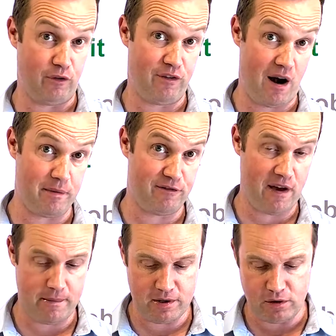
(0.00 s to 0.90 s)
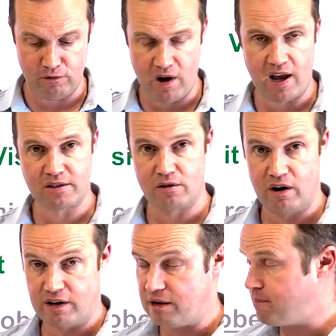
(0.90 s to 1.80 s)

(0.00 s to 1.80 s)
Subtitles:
farming families who've lost or had